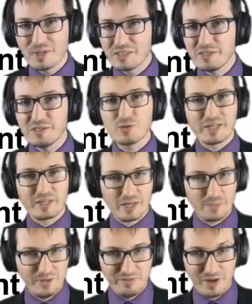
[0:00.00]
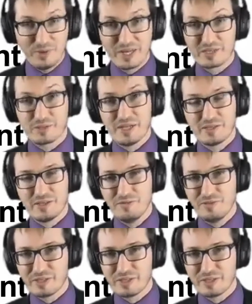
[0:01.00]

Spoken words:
And this is why it can be very expensive.